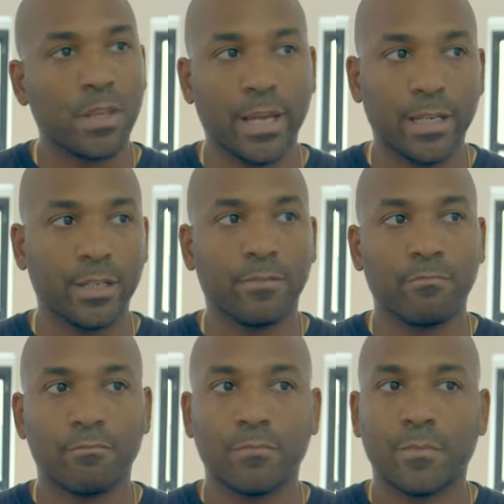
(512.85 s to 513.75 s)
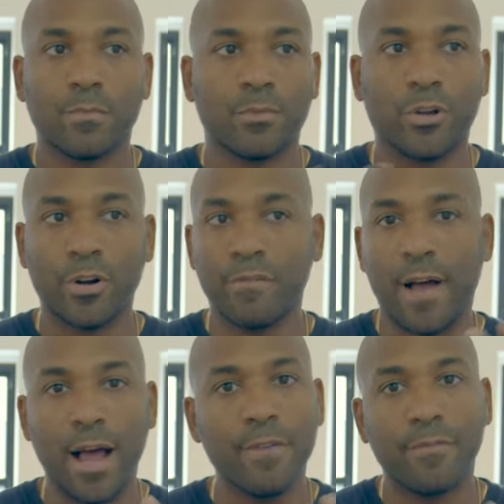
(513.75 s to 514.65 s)
Like
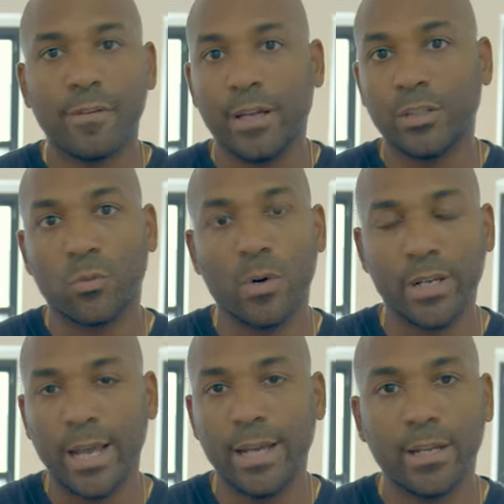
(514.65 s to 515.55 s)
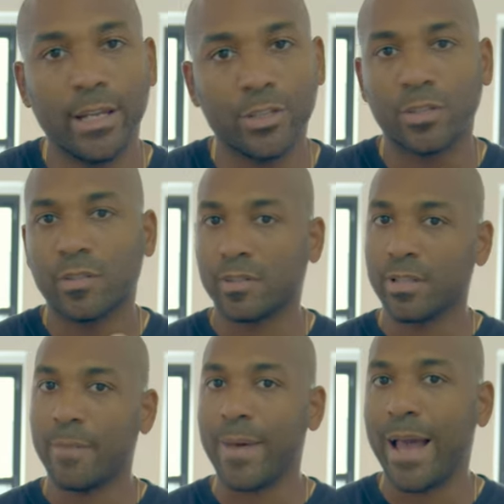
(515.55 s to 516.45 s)
35 and 28, it's just a
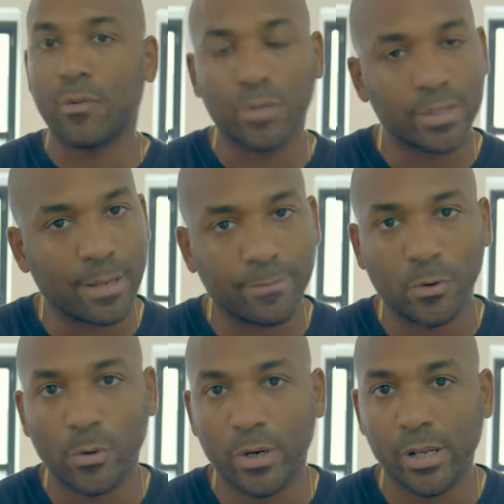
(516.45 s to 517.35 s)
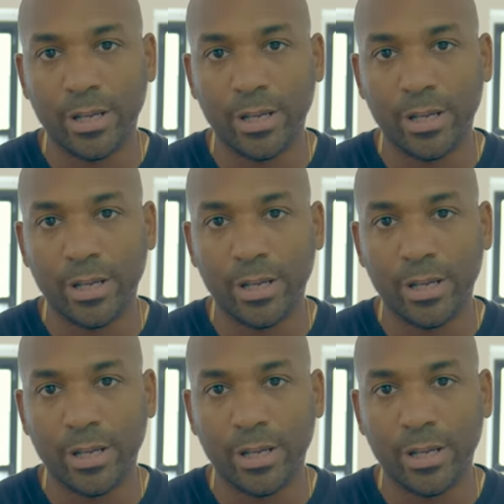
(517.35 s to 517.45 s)
step back or a step forward.